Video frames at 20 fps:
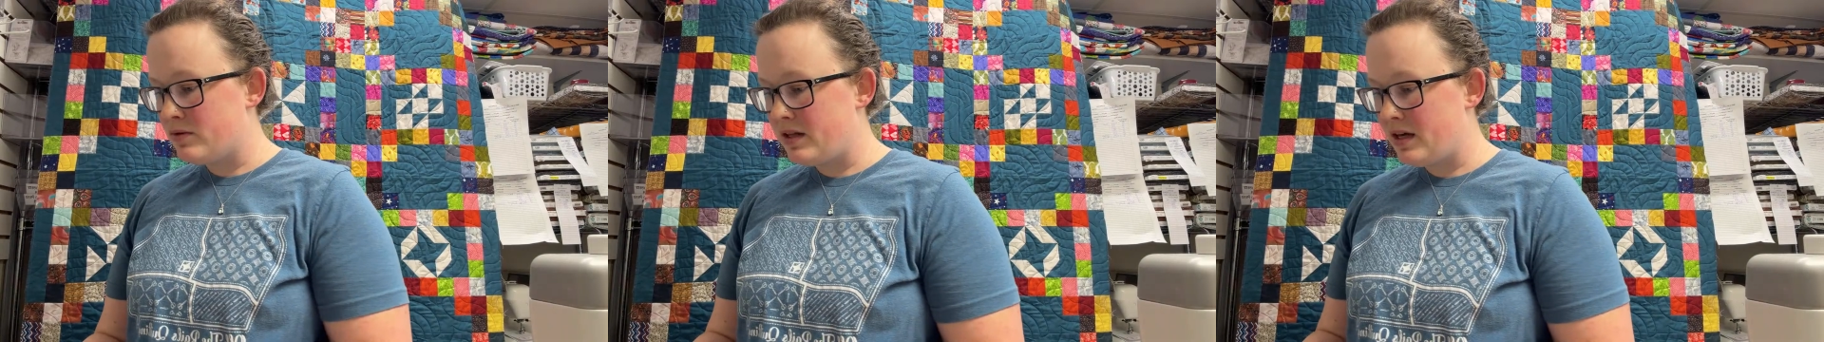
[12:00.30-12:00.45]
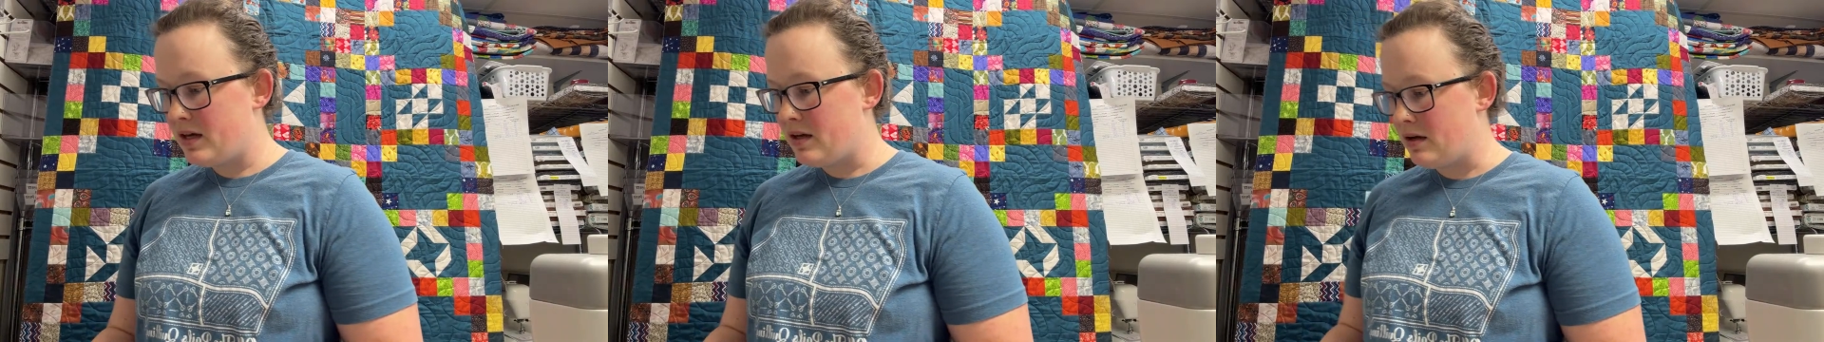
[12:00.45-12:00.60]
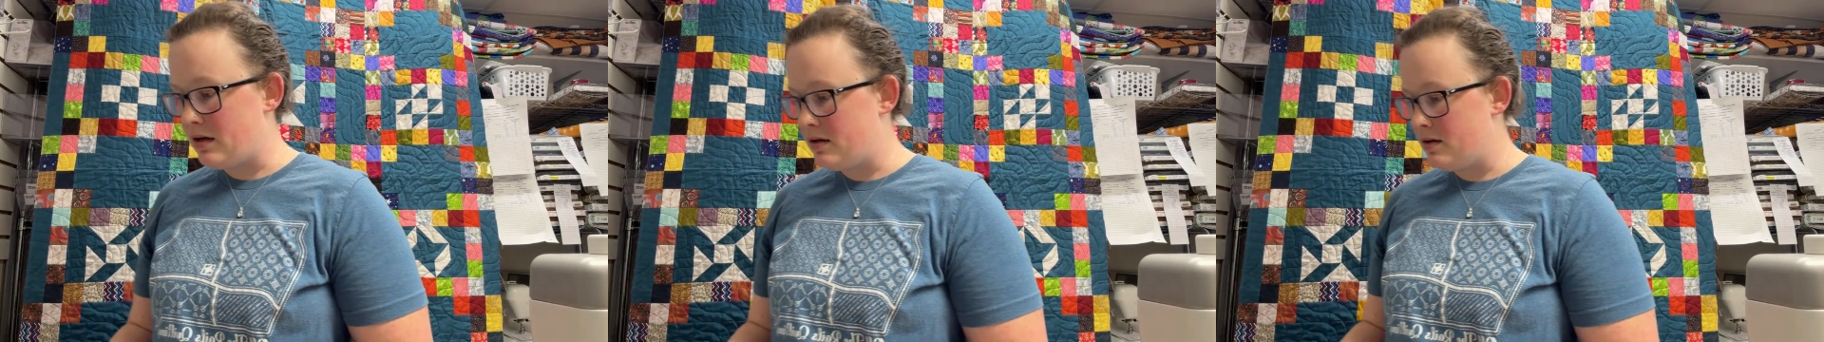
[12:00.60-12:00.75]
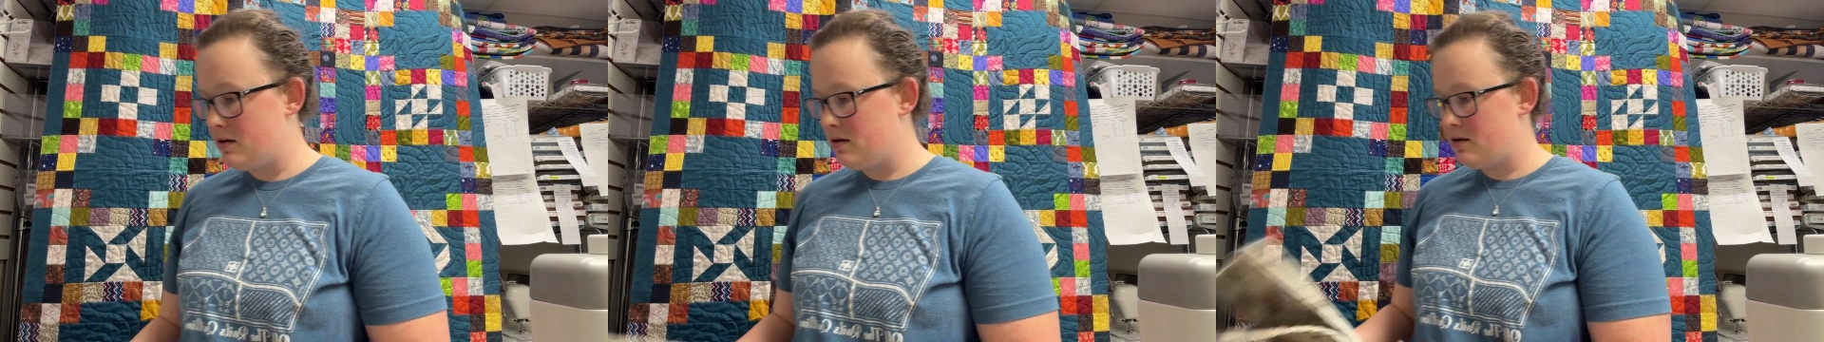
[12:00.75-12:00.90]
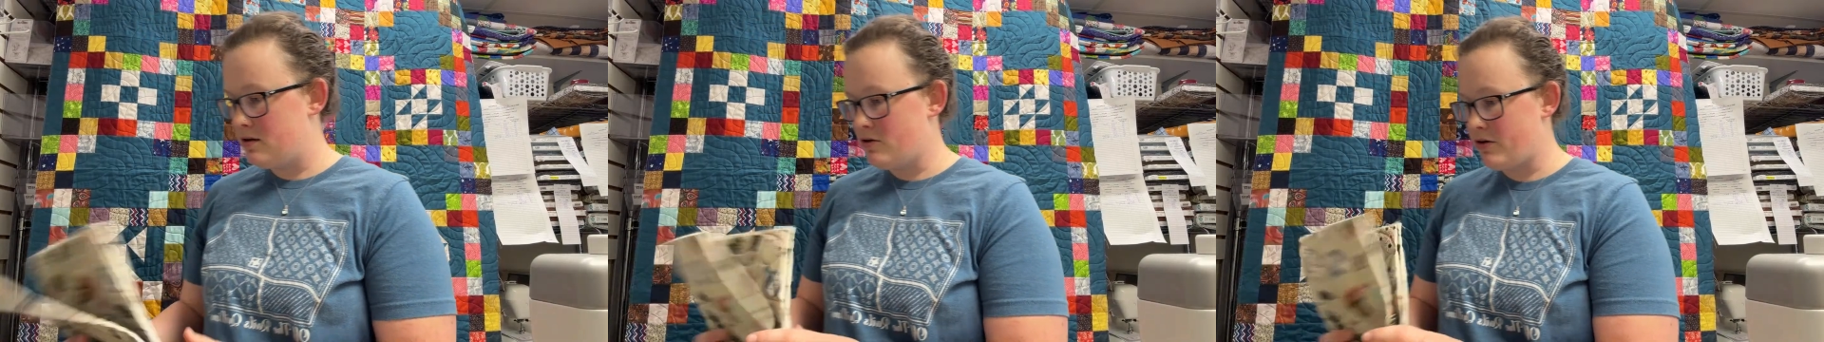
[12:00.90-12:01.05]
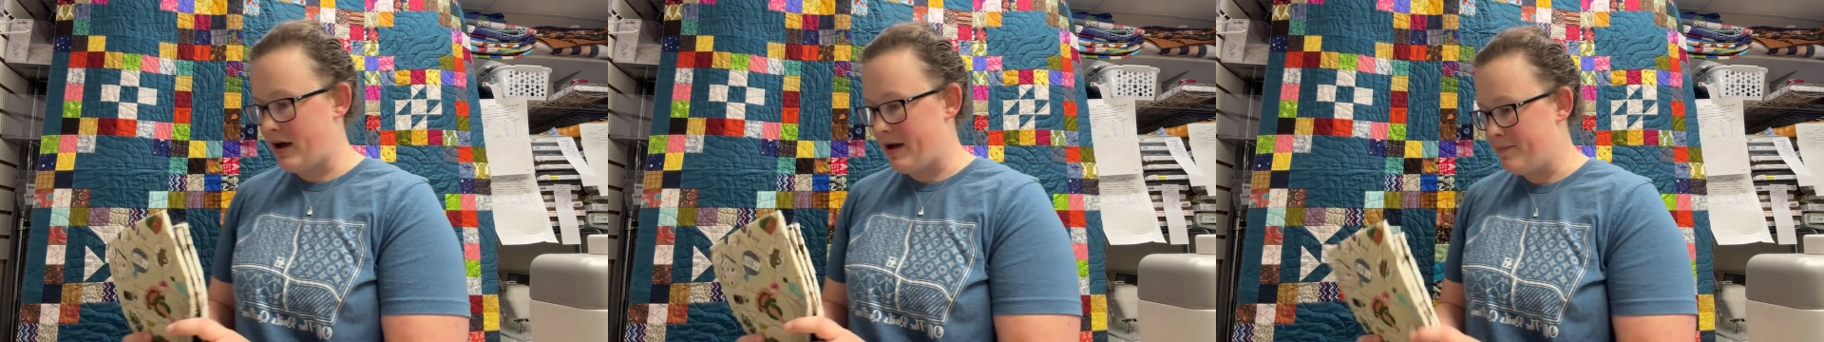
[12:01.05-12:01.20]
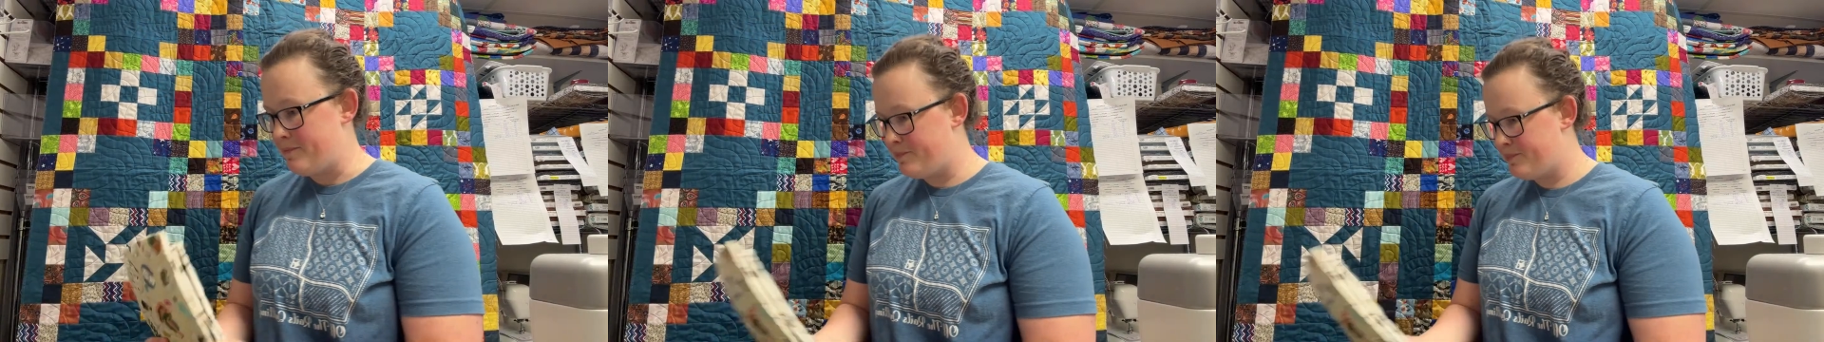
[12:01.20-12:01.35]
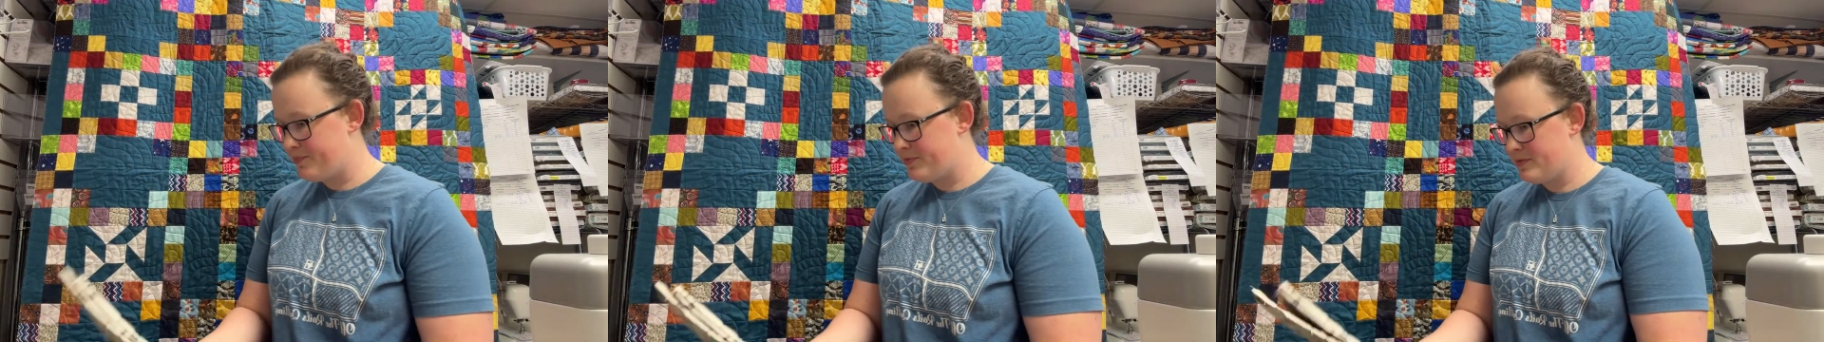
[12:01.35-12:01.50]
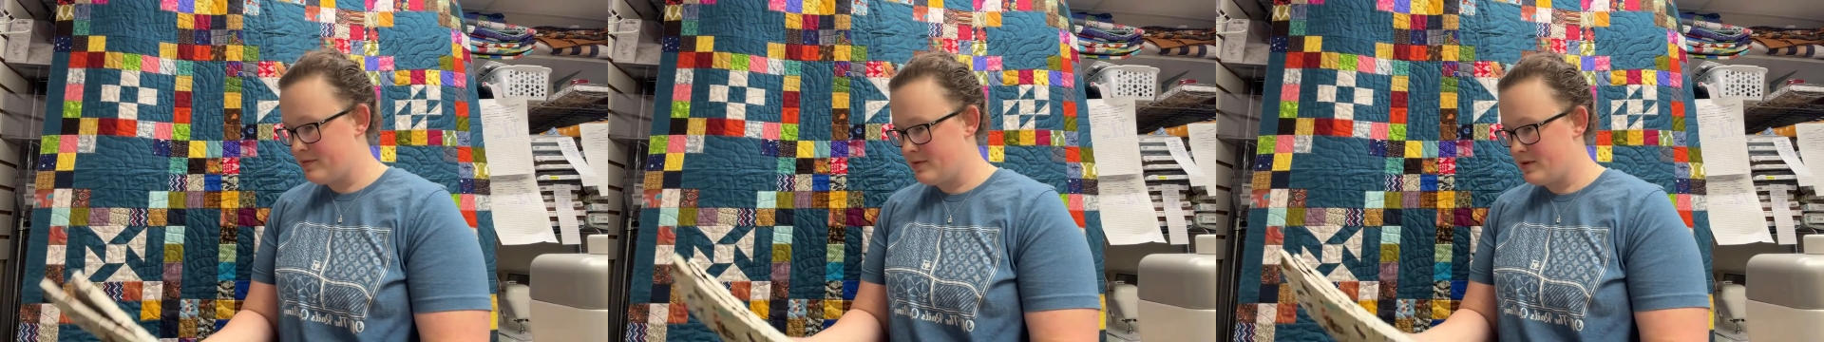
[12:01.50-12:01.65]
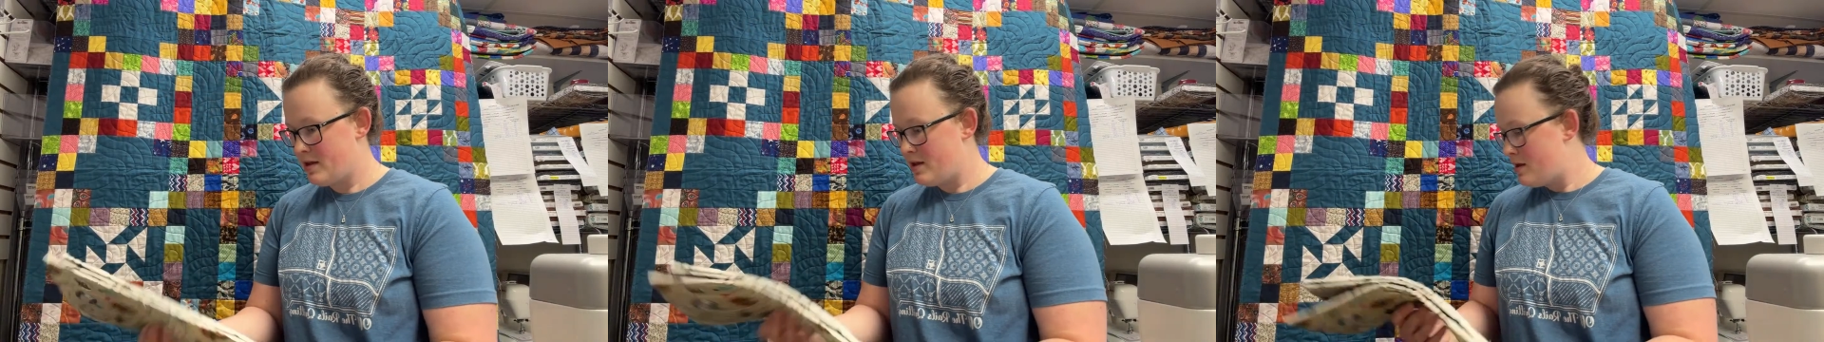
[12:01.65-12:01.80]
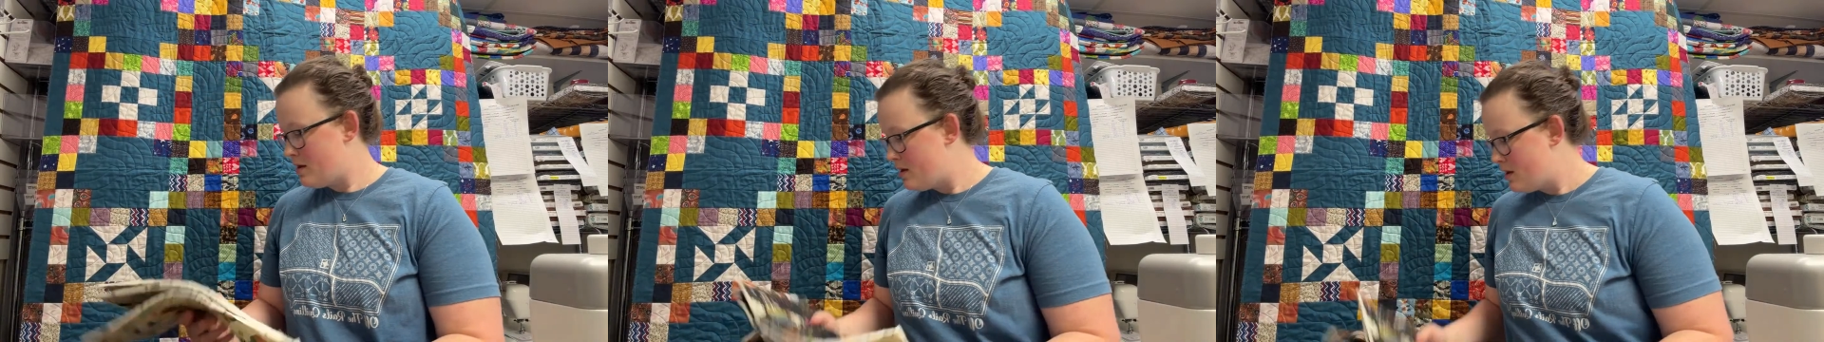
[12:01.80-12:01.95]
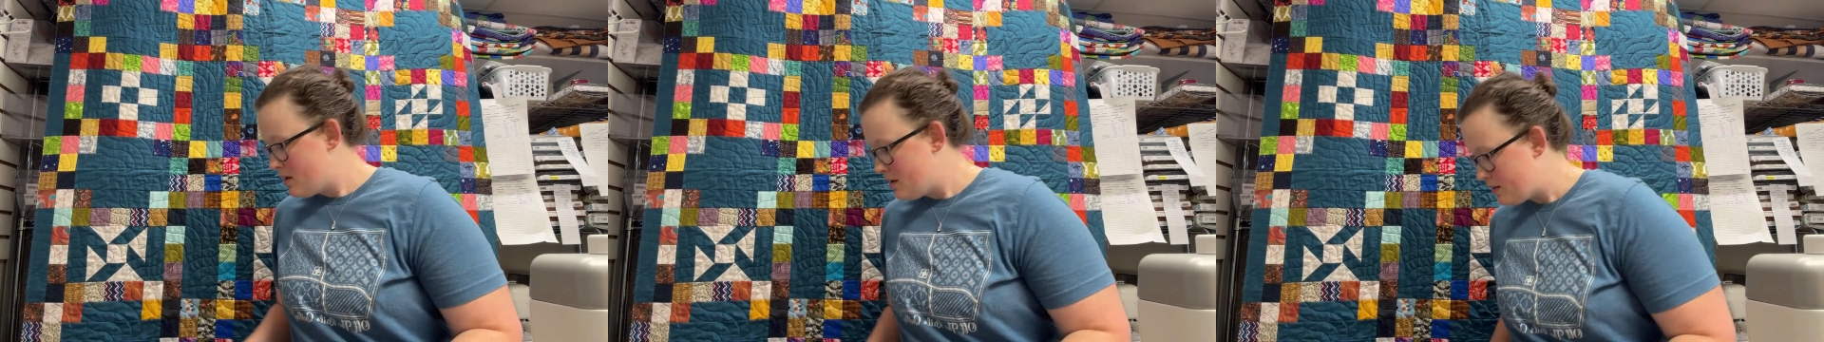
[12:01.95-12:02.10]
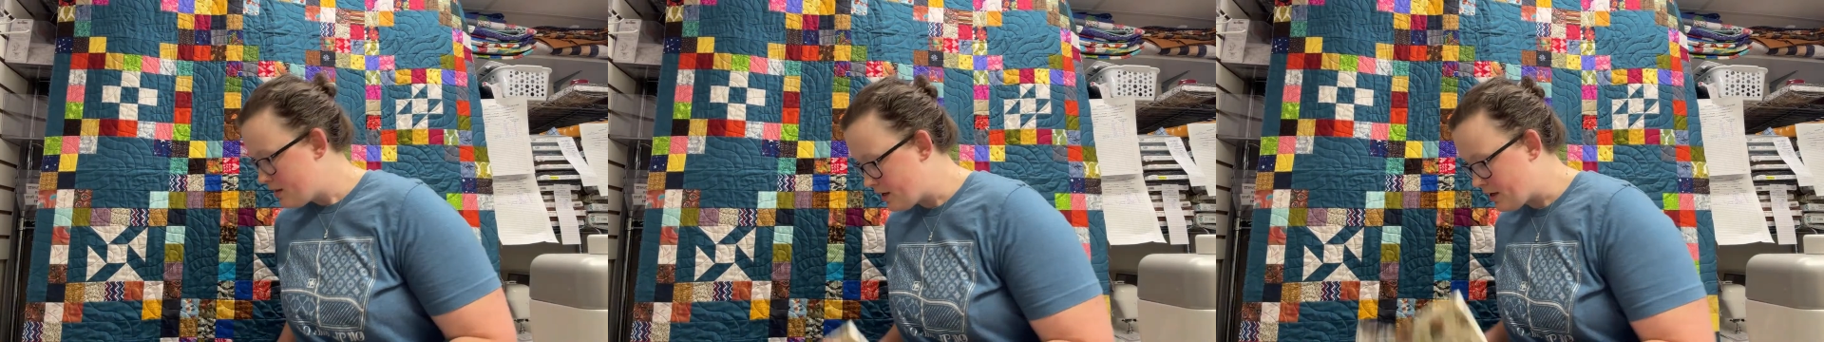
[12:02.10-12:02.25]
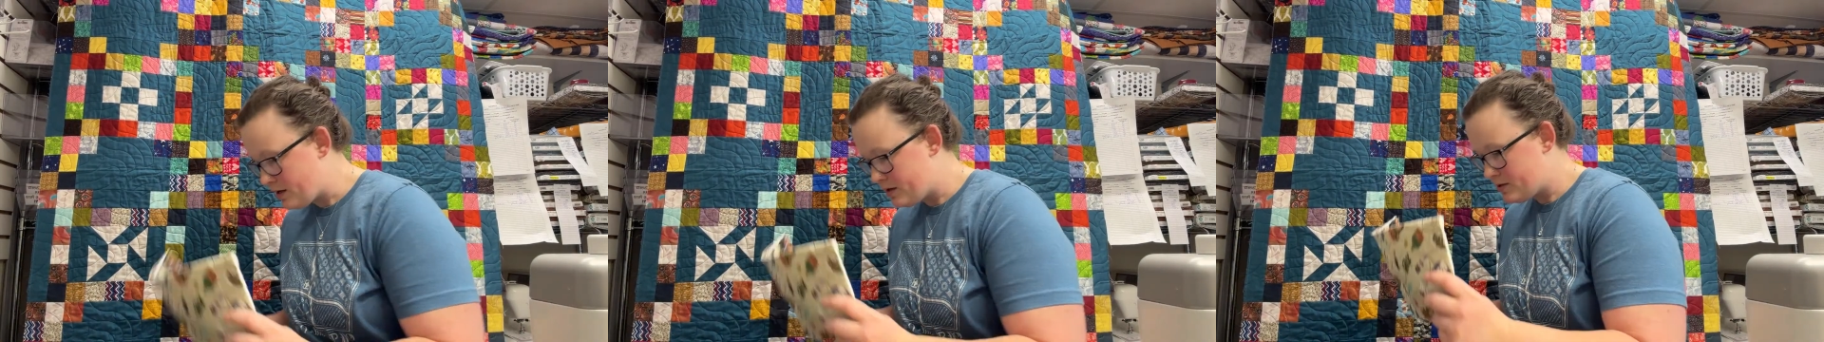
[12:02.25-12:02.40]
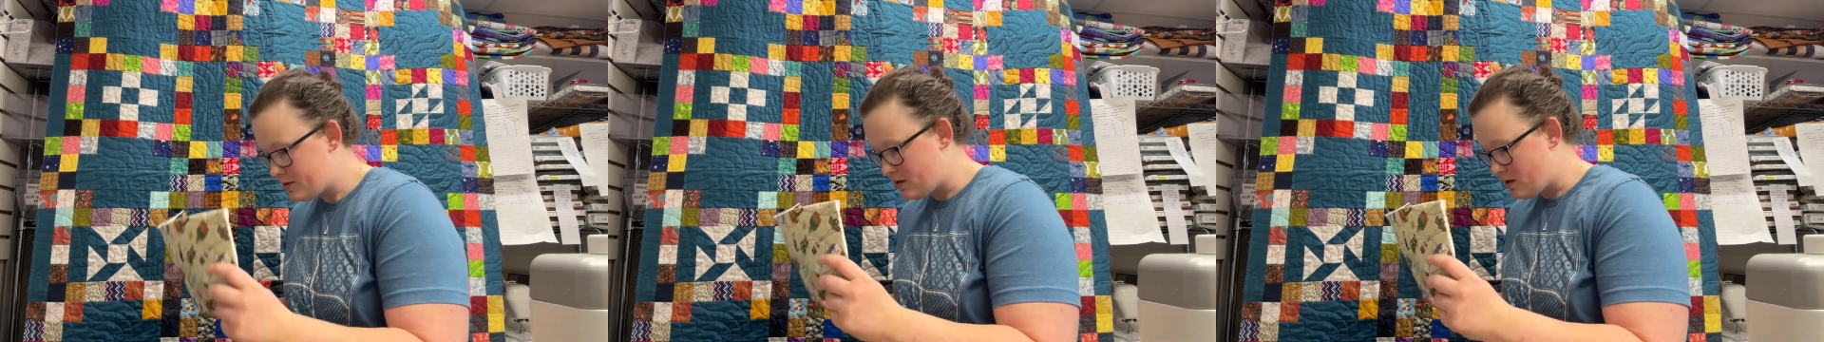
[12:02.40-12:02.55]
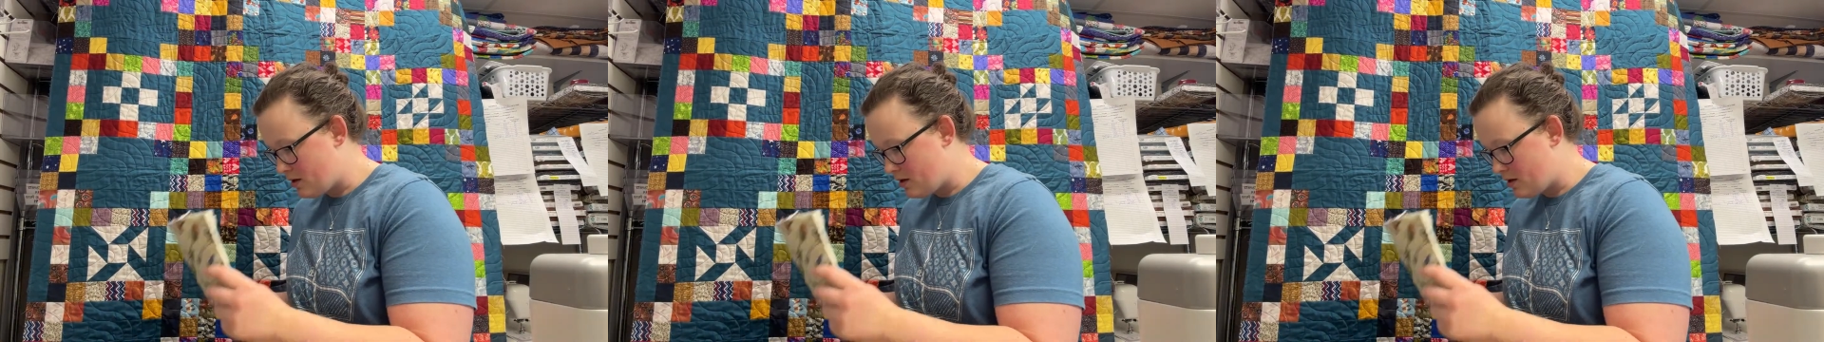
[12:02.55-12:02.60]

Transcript: with Hannah. Okay, there's